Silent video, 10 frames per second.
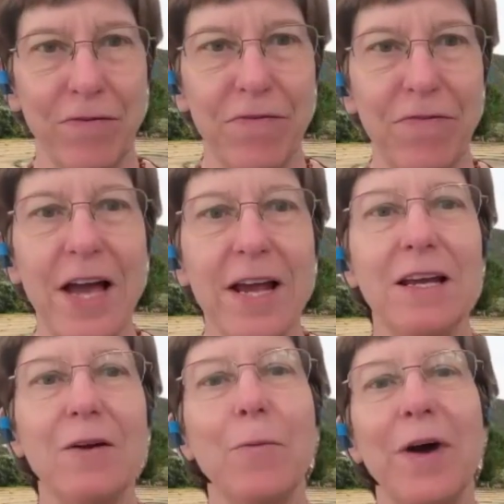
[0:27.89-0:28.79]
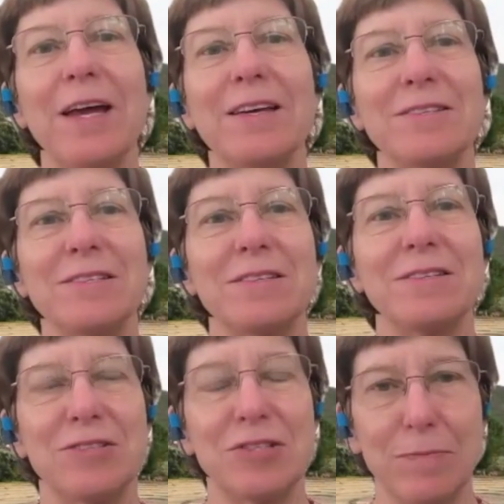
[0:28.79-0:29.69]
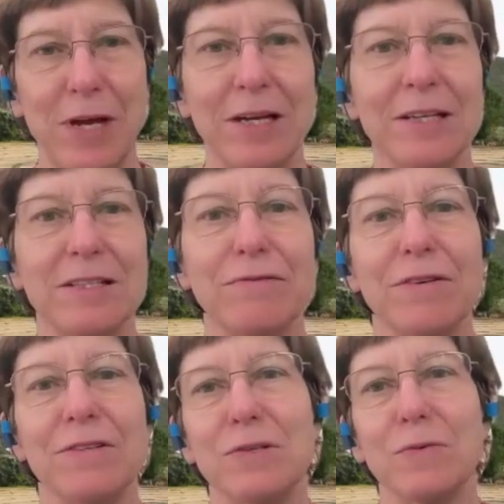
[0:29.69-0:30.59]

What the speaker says: finding ways to make a difference,